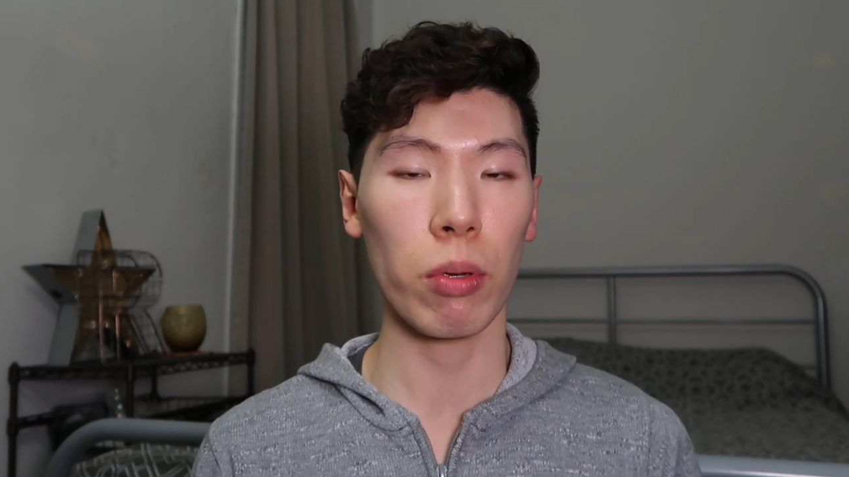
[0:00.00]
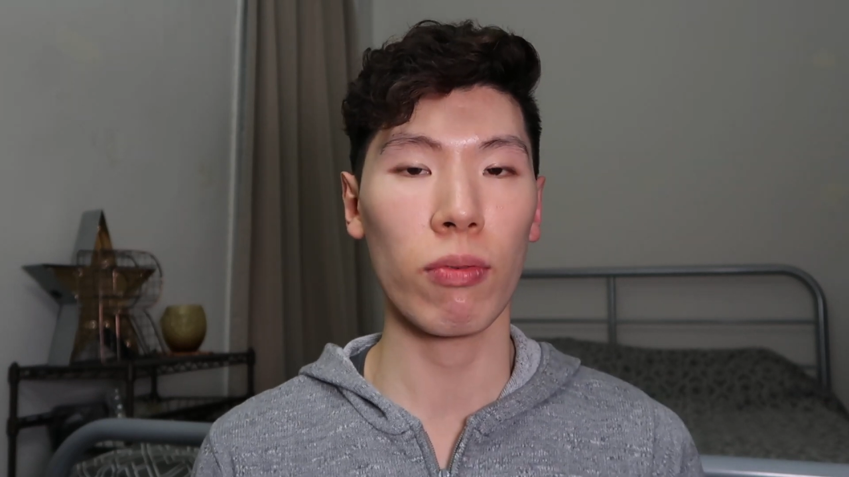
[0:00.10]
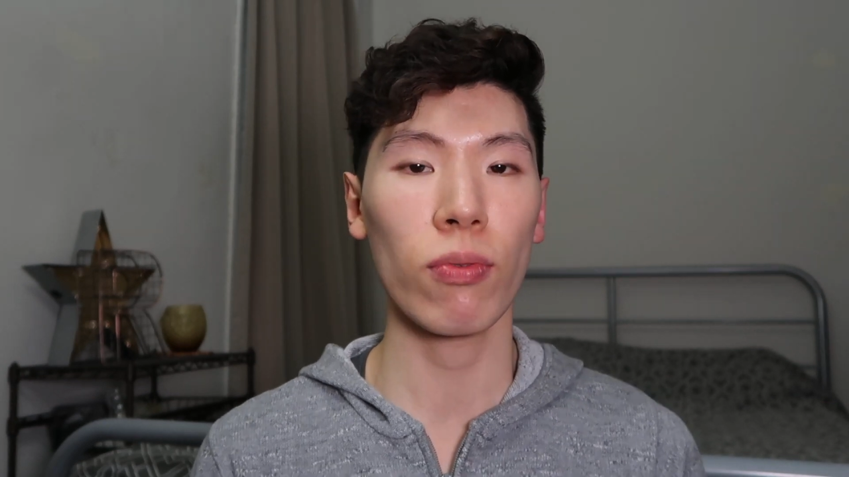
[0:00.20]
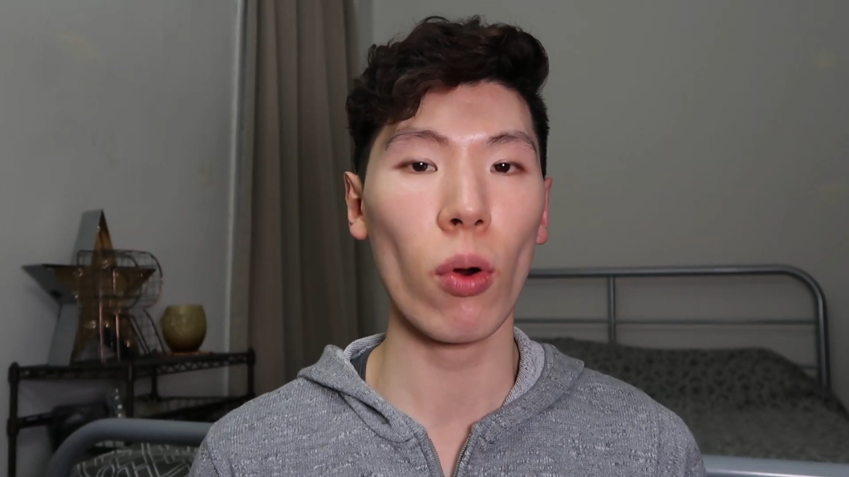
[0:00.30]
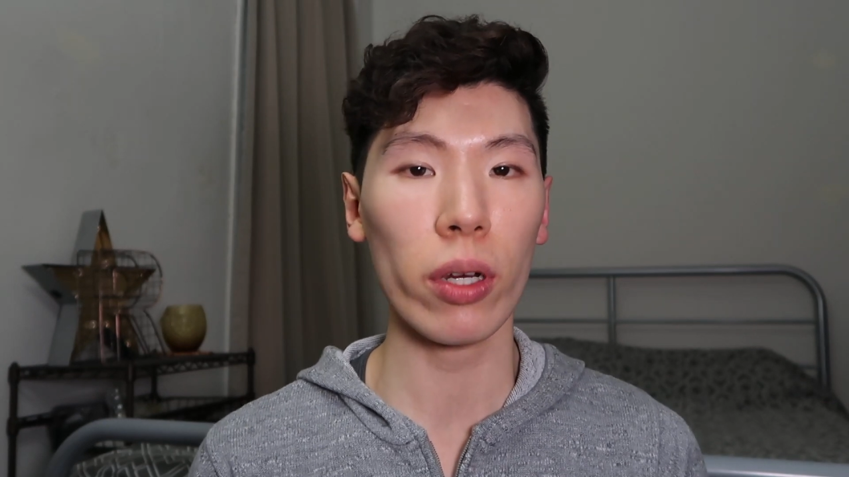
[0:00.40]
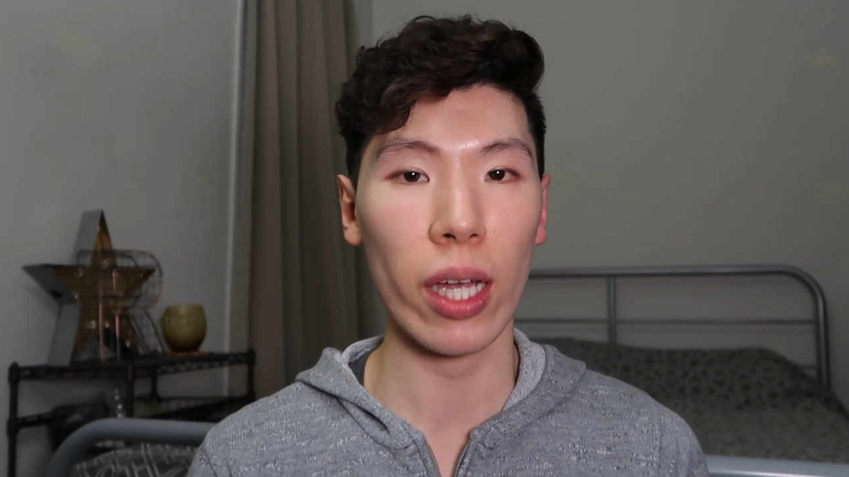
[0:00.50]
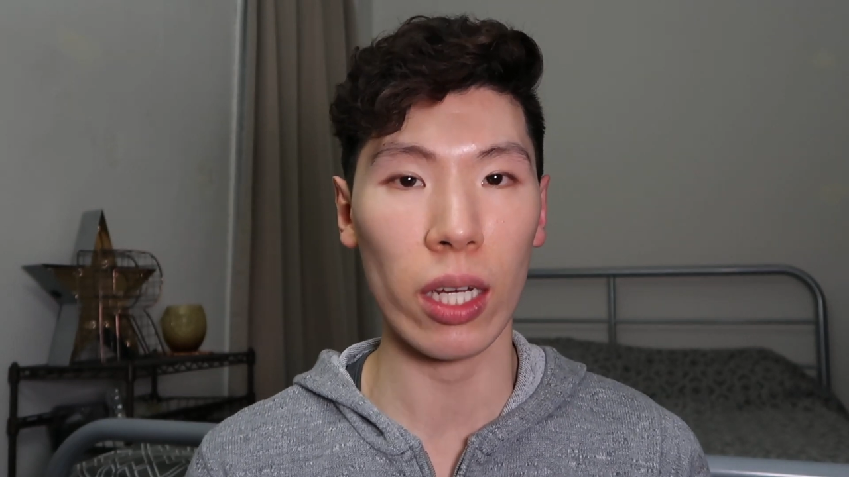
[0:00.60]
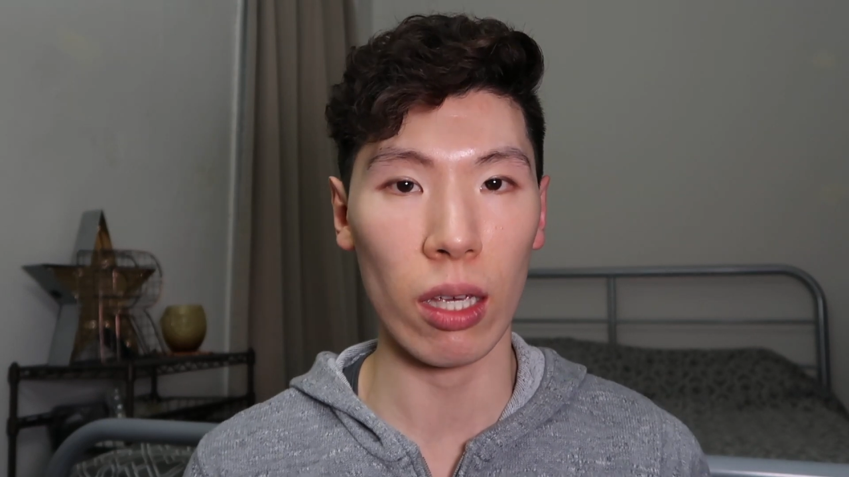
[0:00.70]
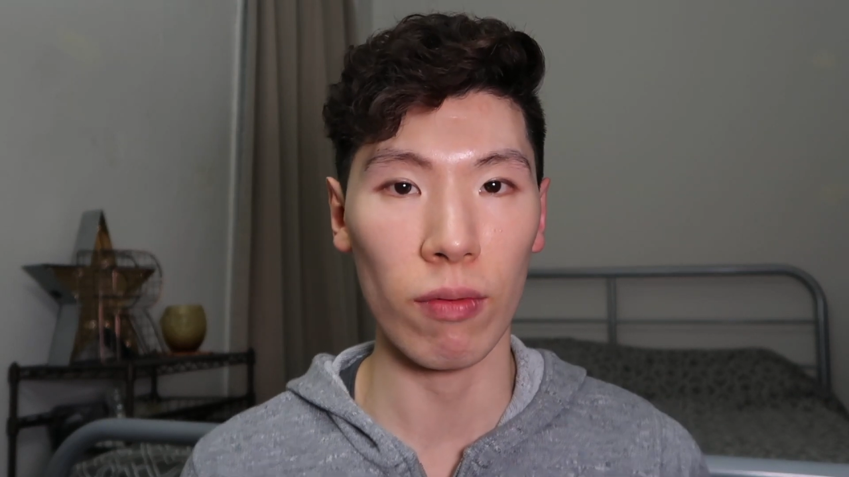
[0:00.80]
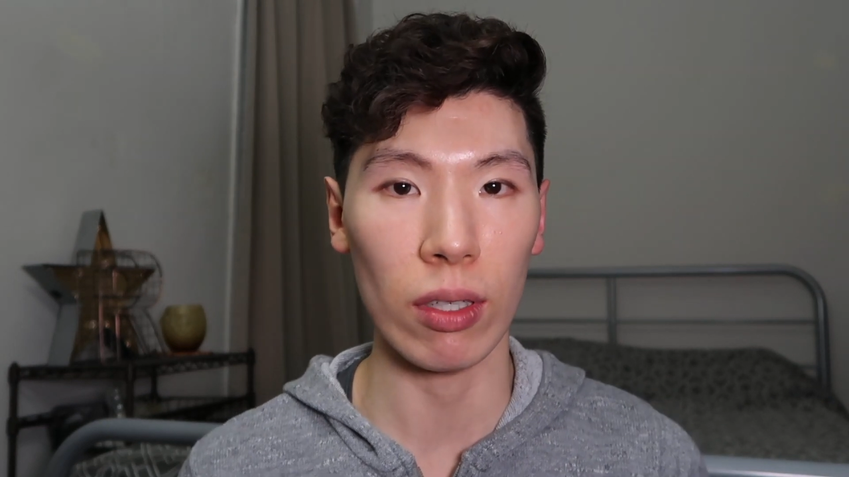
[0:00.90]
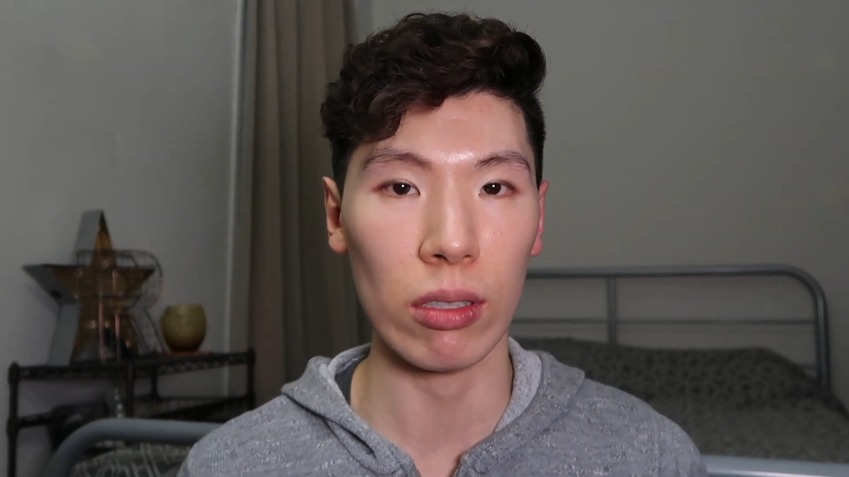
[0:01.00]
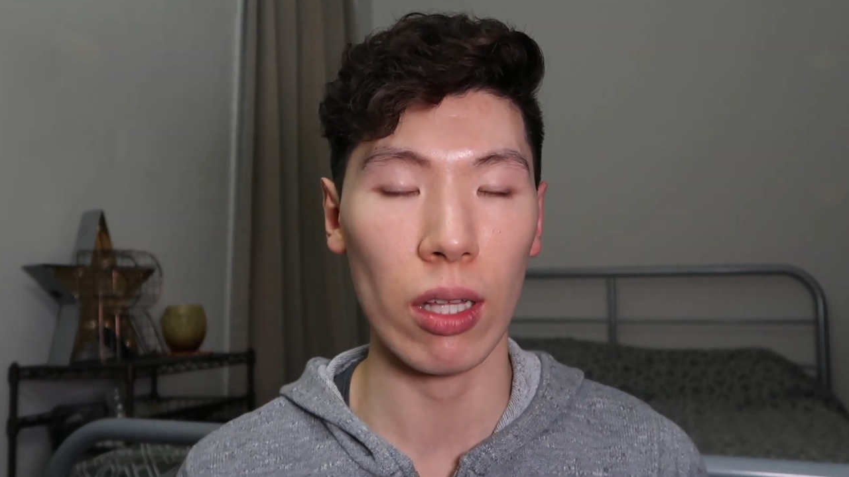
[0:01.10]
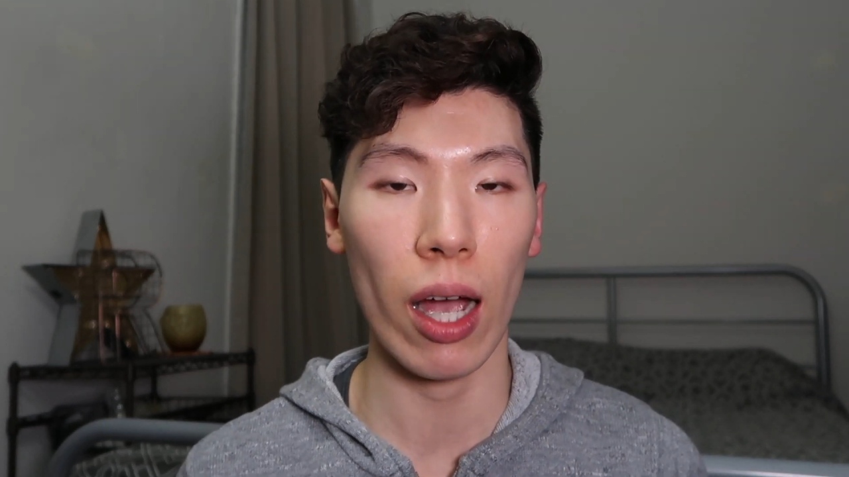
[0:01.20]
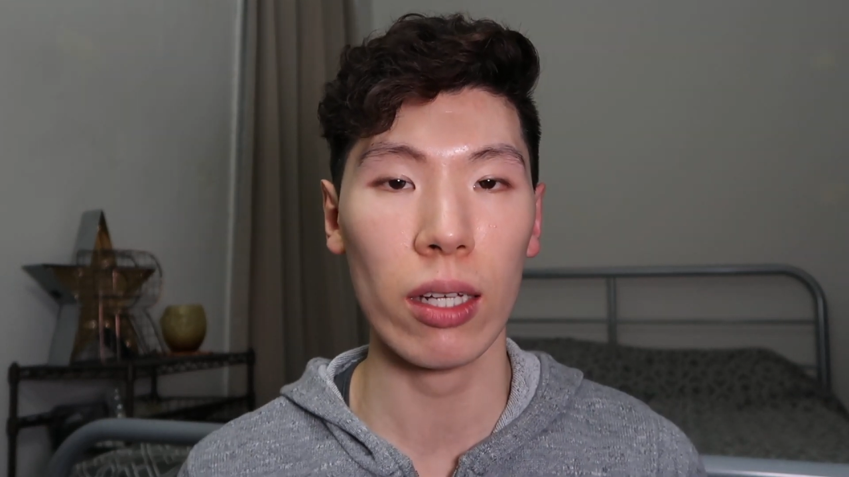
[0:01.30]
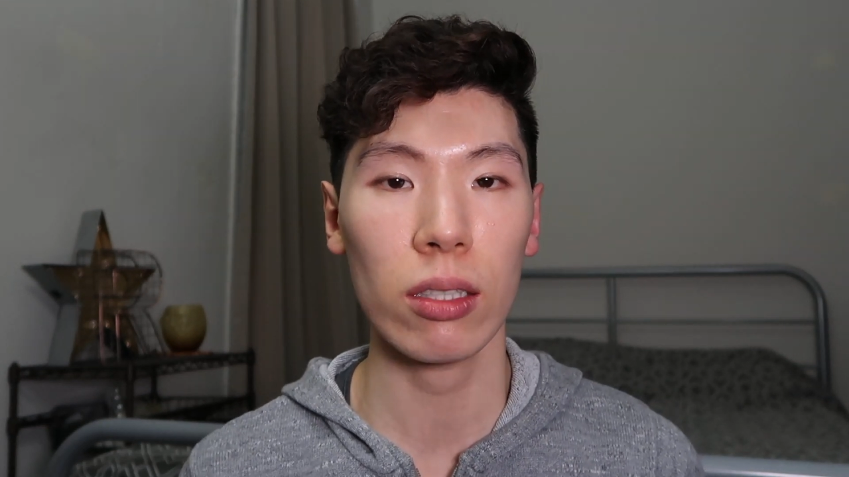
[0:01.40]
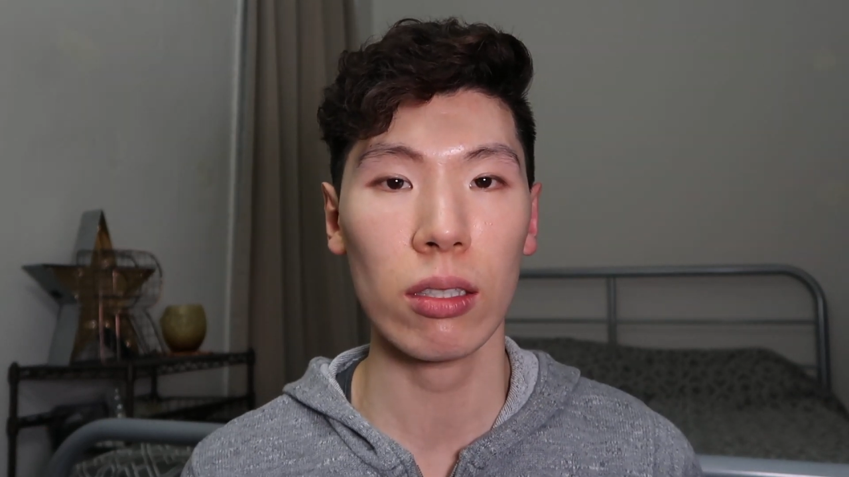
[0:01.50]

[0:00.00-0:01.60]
before getting Invisalign,